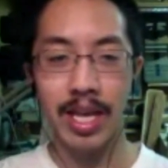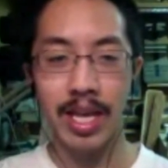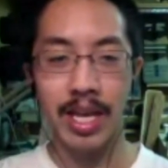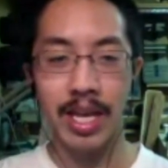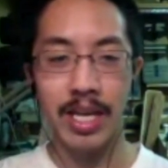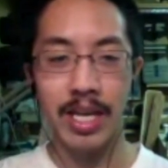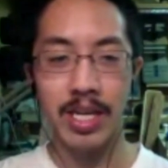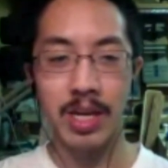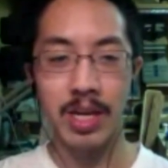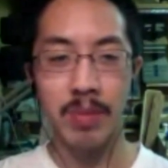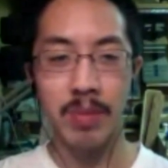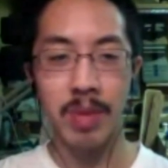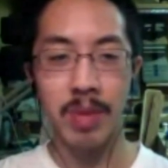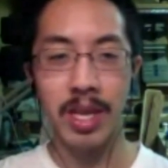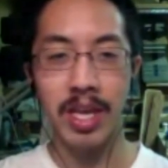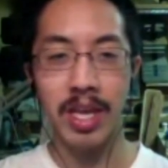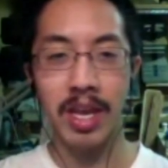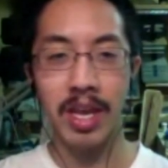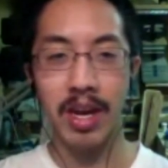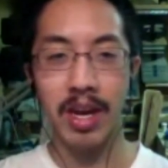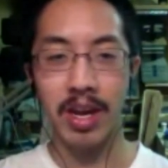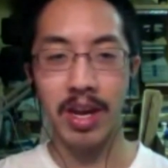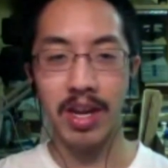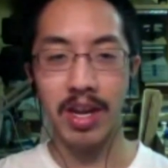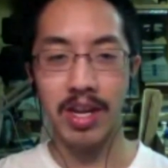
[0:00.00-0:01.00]
it didn't make
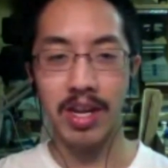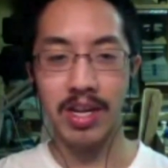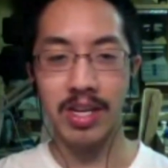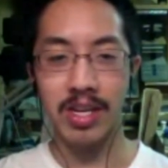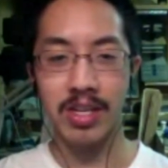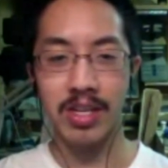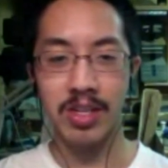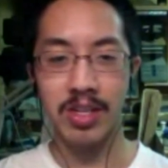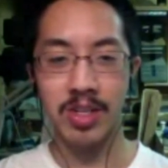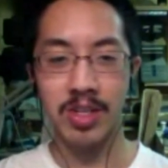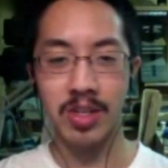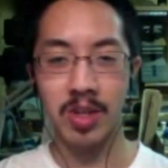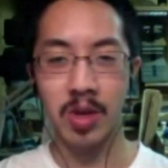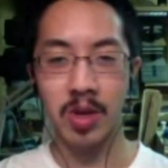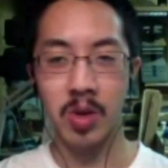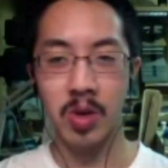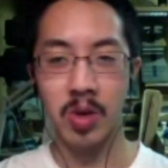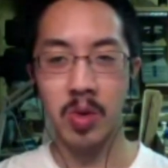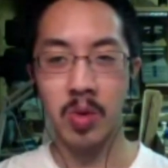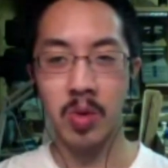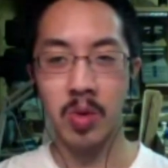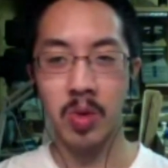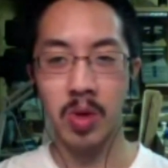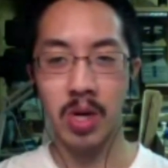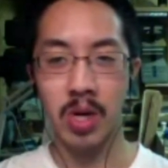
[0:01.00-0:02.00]
it.
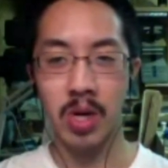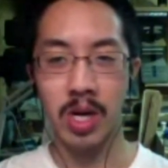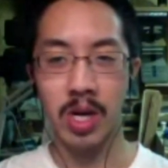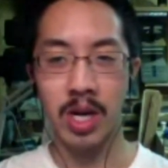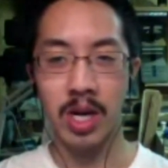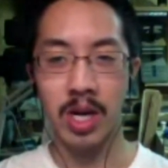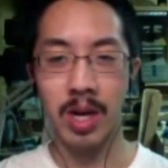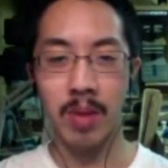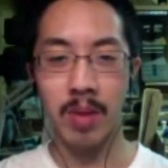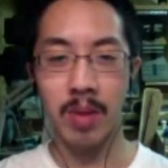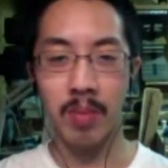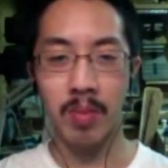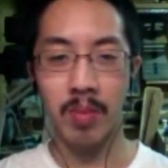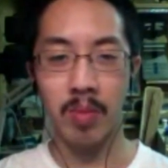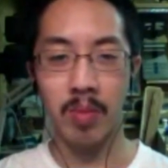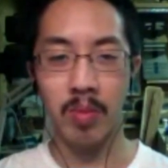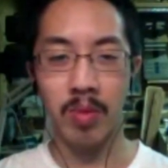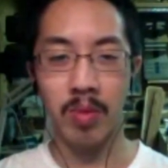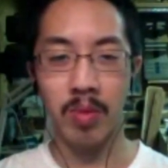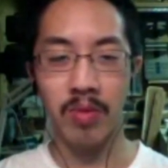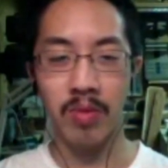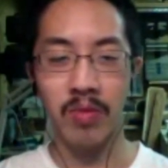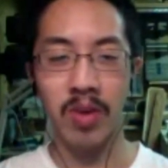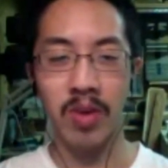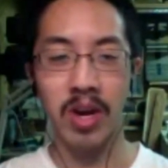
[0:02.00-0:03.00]
So um,
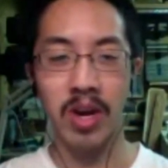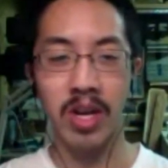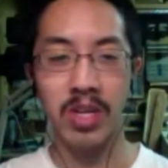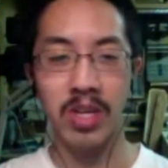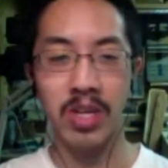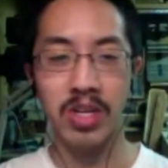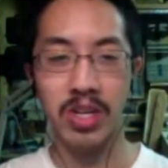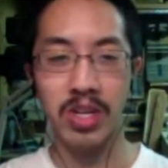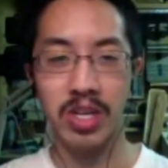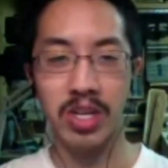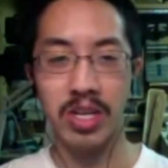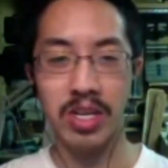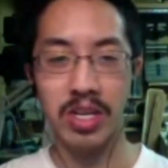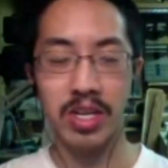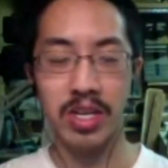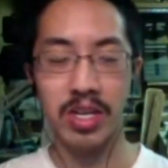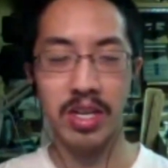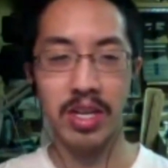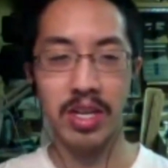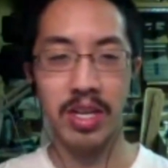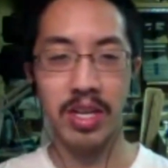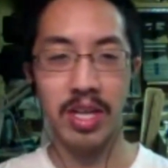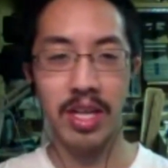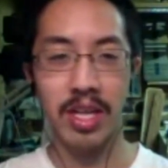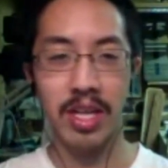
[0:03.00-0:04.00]
we've got
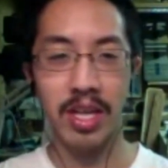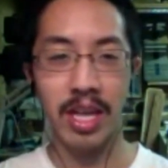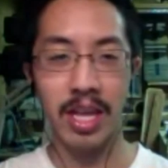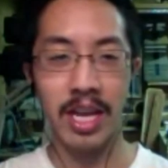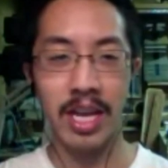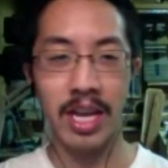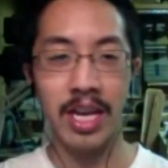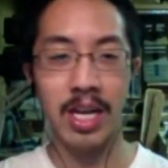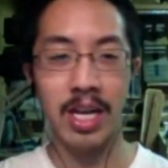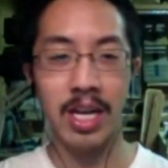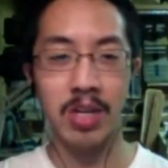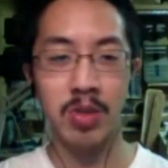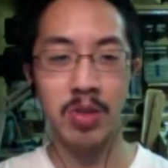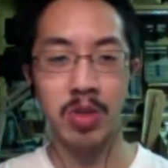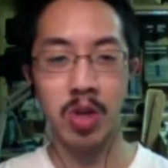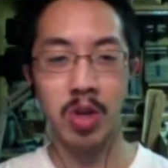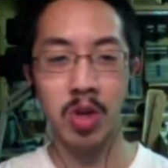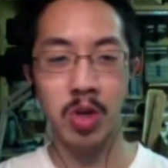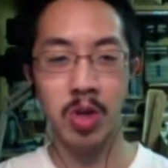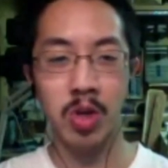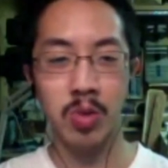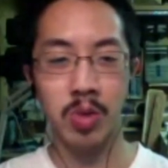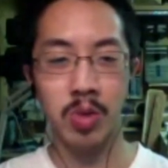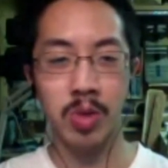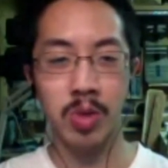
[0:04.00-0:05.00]
$800
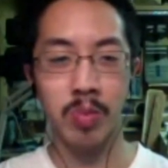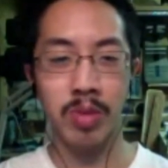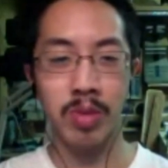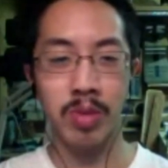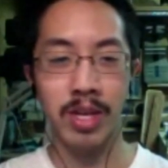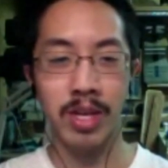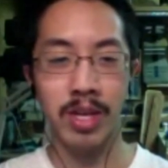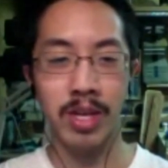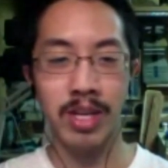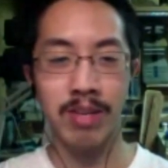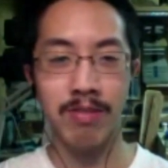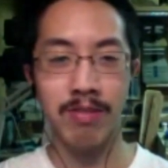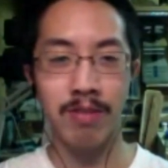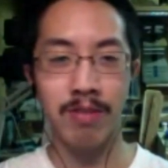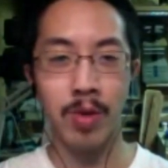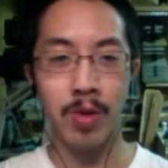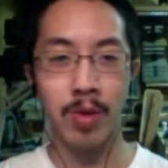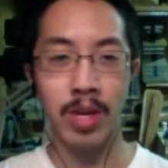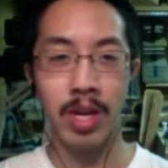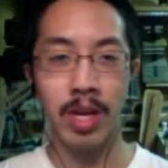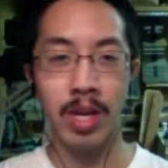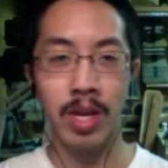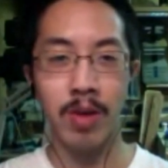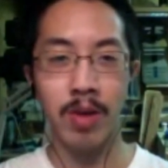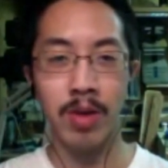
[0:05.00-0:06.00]
worth of planes
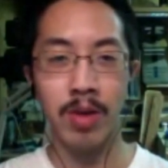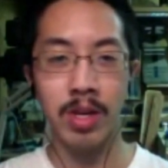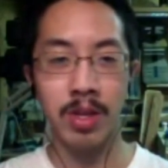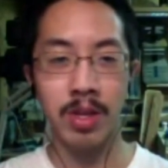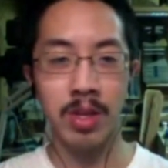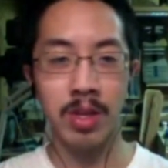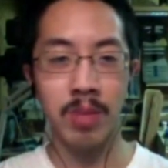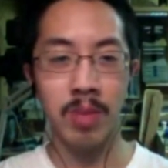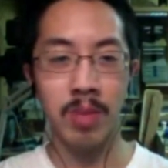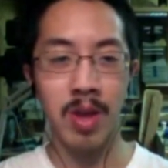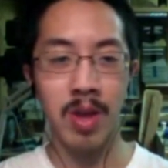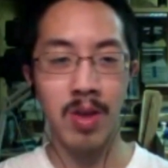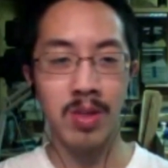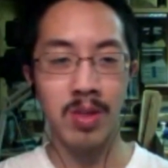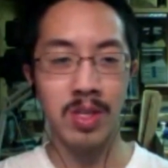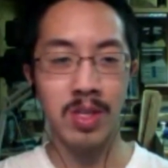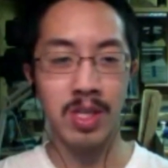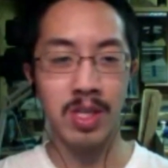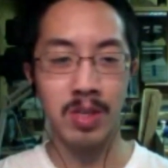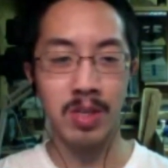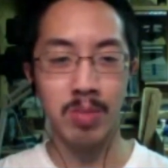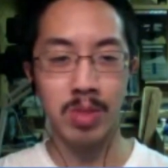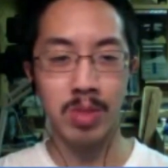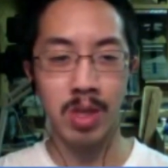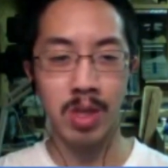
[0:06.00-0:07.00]
floating out in the mail
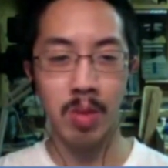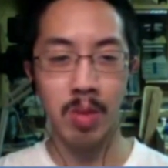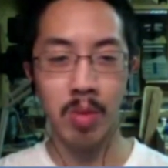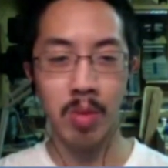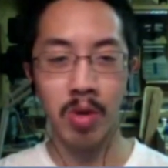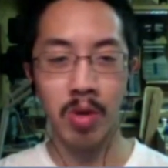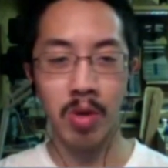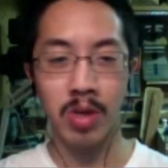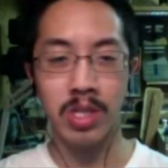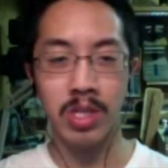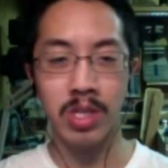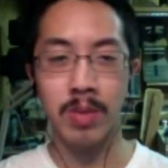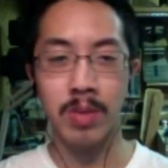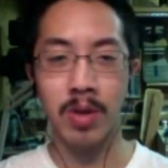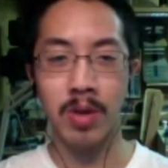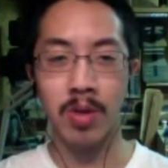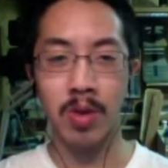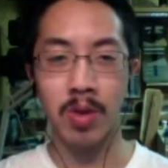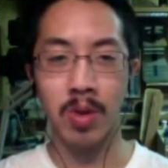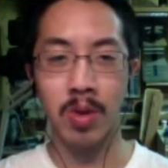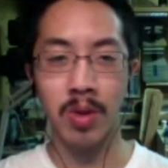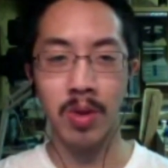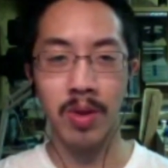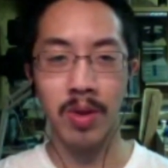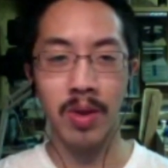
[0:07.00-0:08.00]
system somewhere, and some
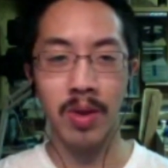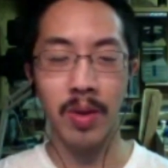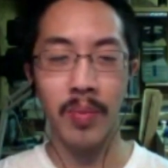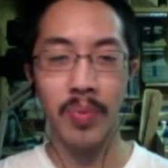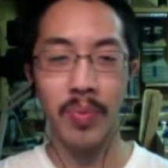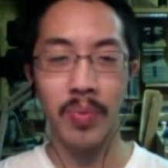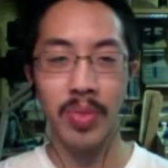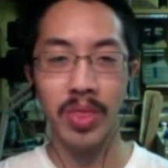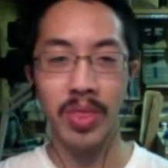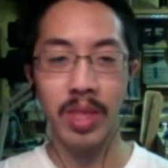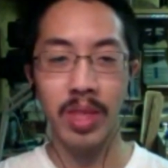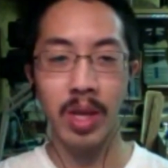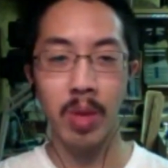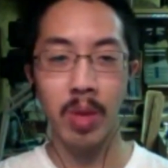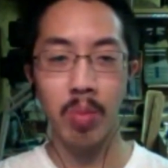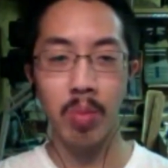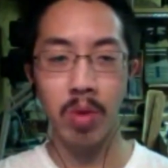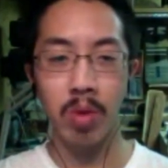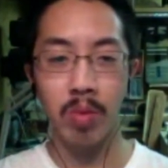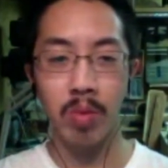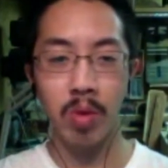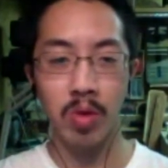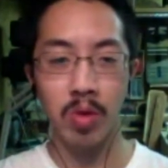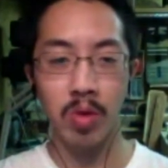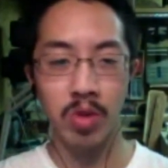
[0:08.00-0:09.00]
other
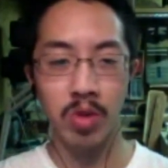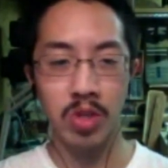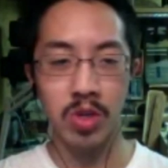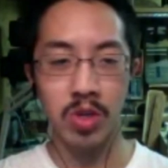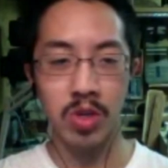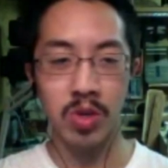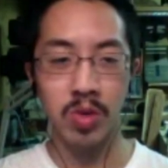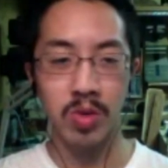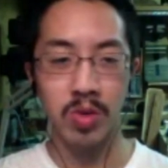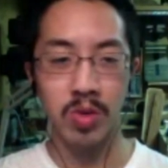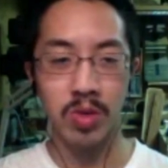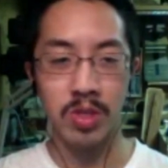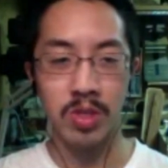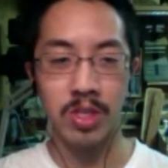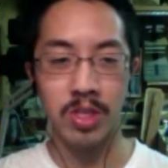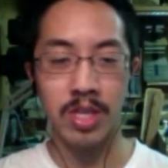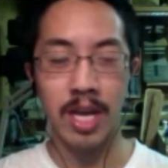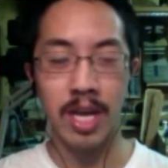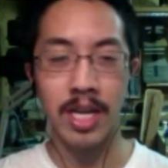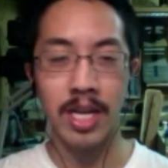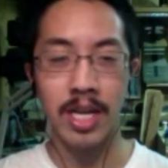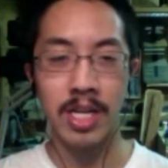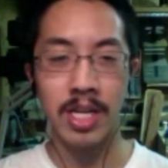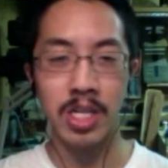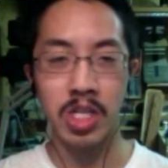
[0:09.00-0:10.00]
promotional
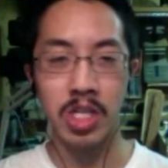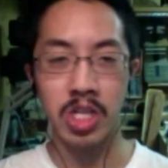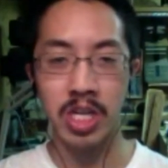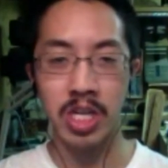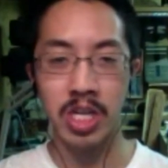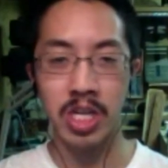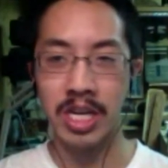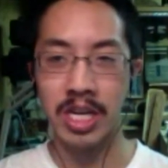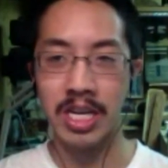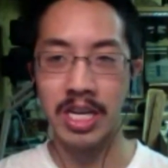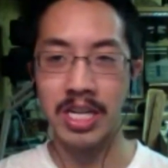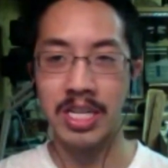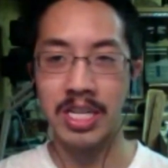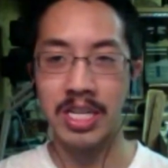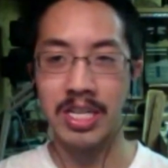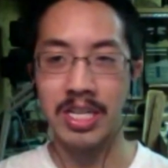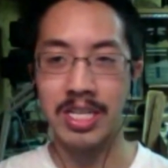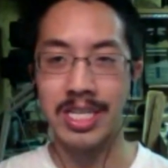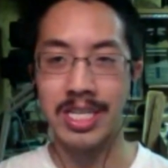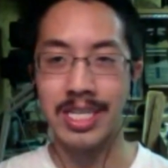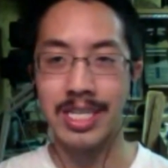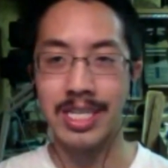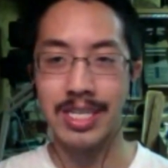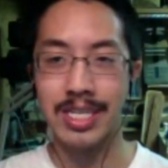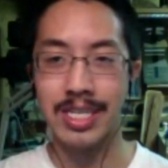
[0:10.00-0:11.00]
signage, and
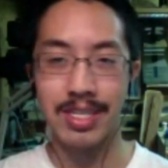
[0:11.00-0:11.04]
uh,